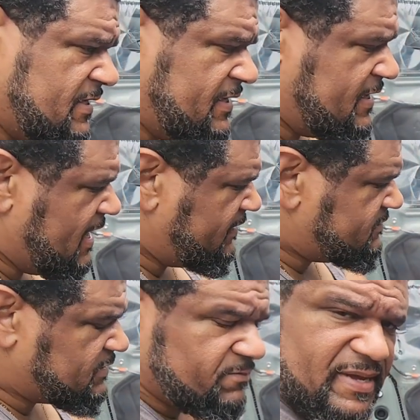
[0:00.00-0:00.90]
yeah,
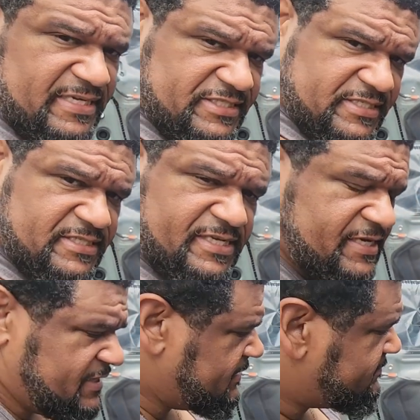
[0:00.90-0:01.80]
so
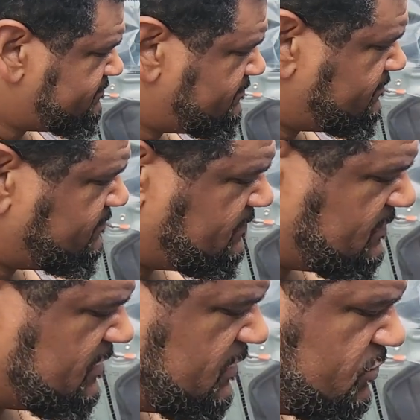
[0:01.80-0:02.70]
basically
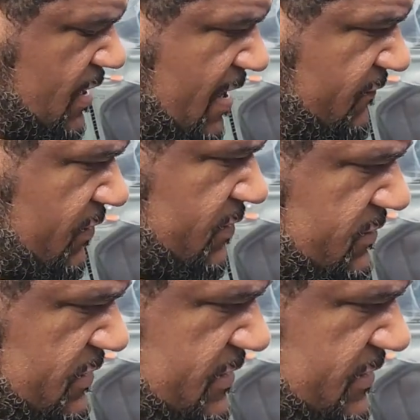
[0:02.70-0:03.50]
the drivers